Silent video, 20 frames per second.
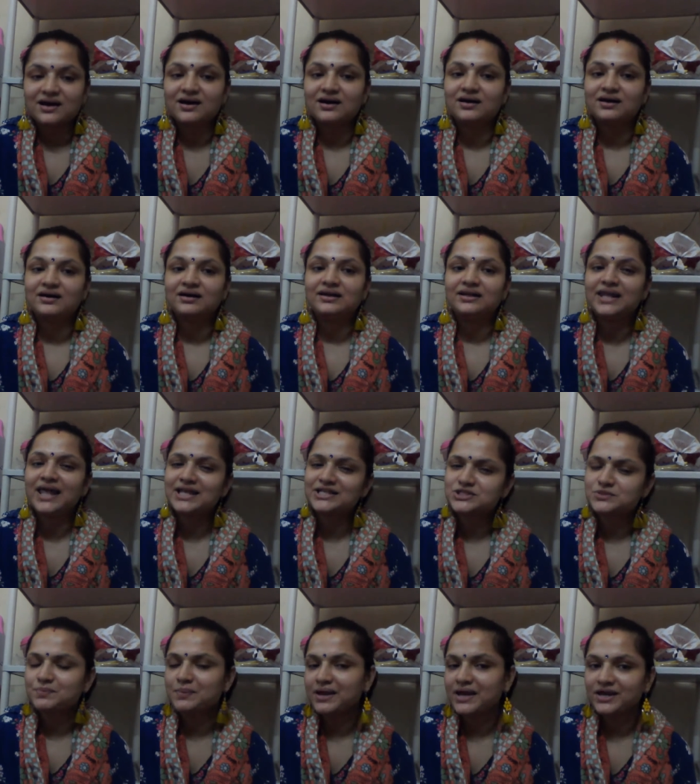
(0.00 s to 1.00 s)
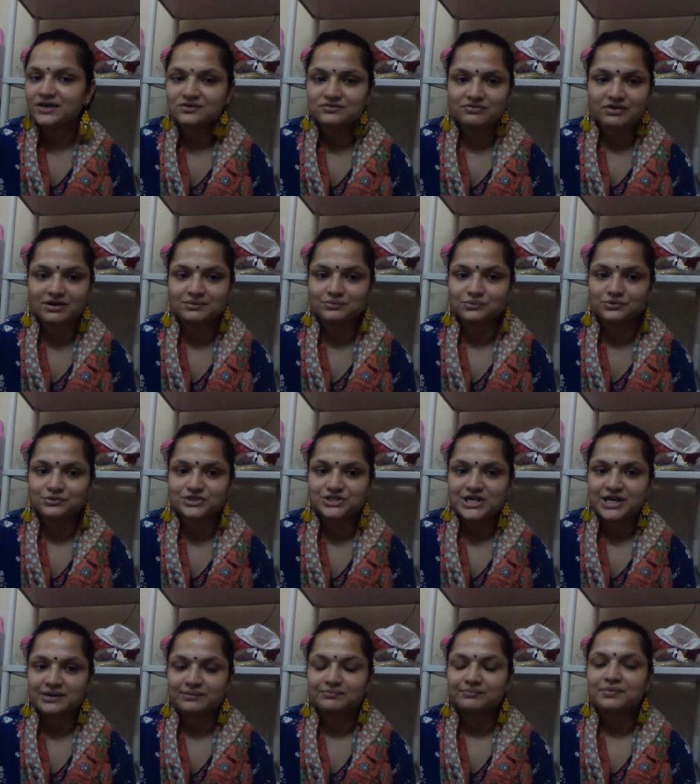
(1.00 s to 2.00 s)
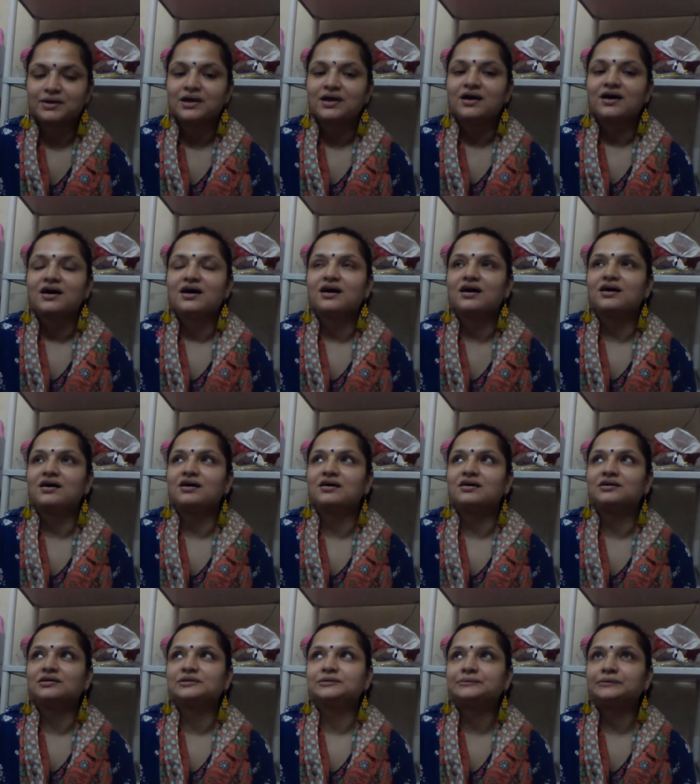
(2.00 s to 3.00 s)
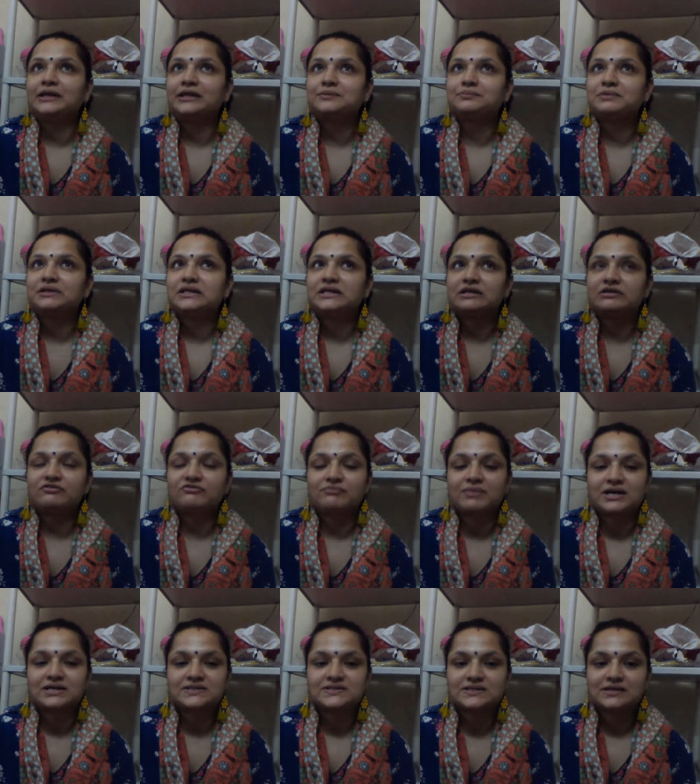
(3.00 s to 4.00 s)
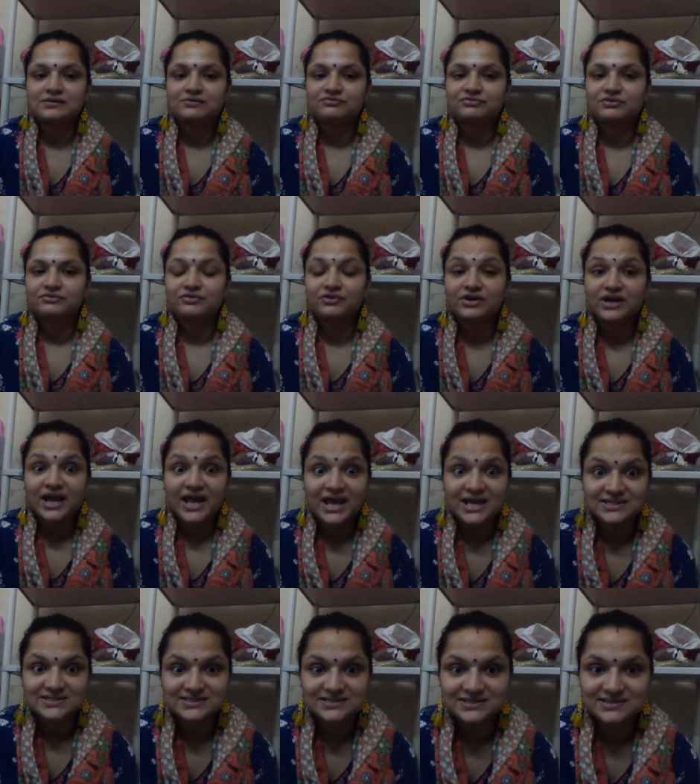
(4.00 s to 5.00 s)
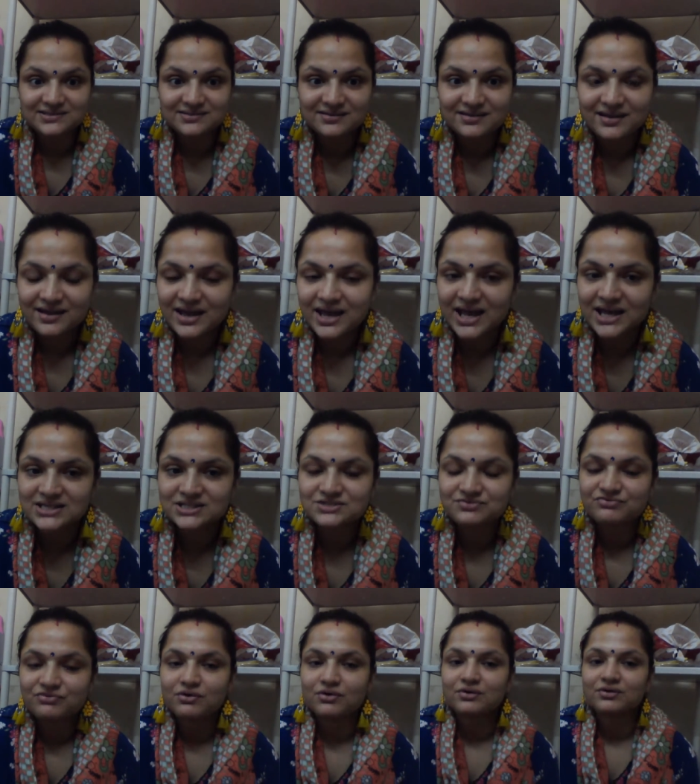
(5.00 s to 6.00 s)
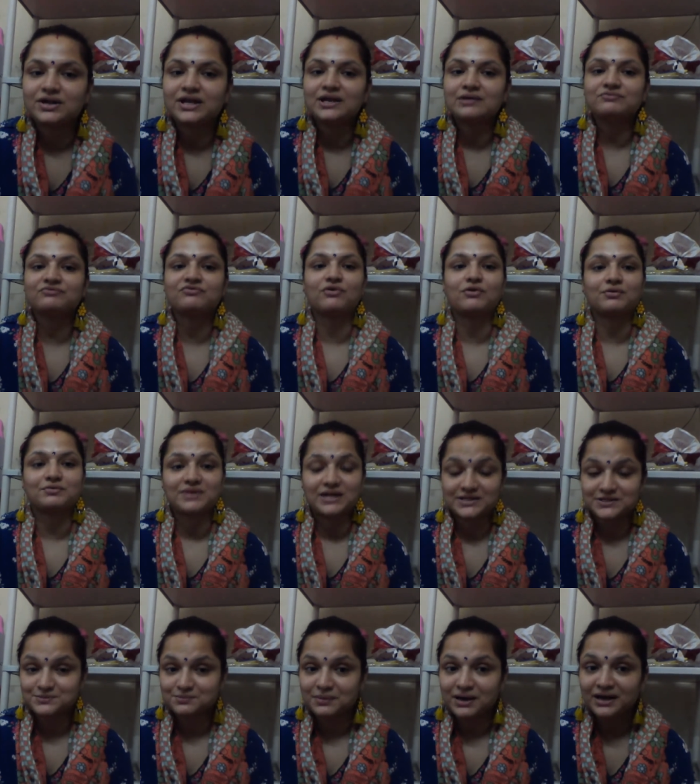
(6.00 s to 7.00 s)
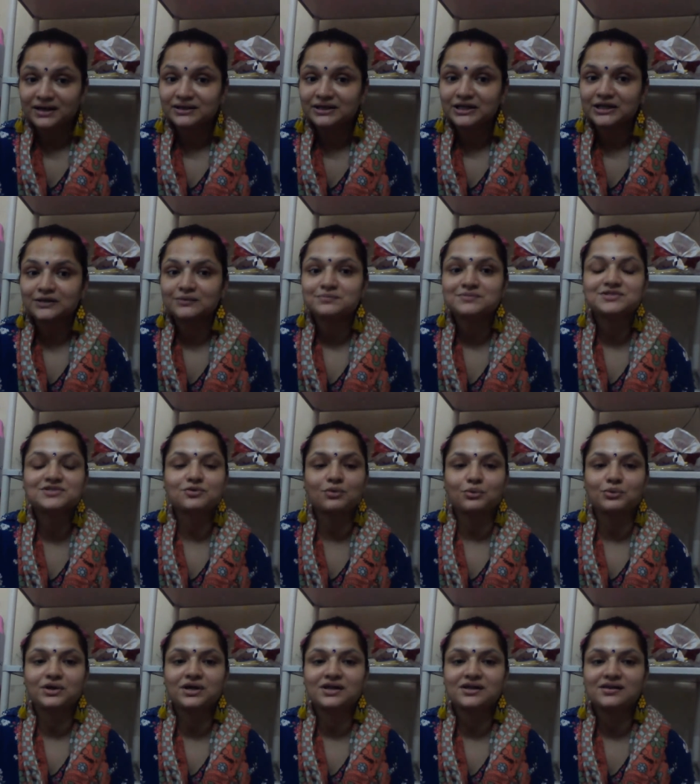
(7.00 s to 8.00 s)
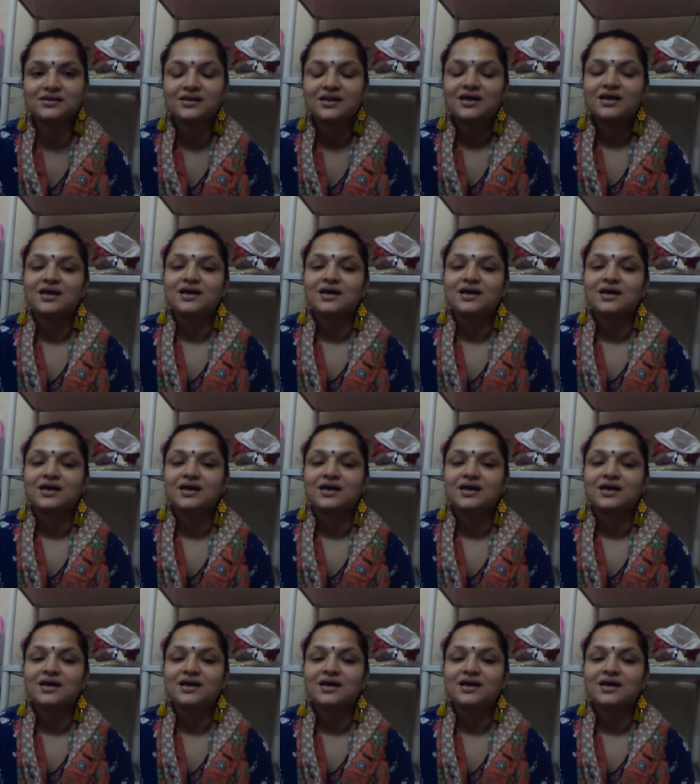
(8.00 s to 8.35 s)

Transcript: Let's play it one more time. Let me give myself a word S. S for name, for that's my name, Sonal.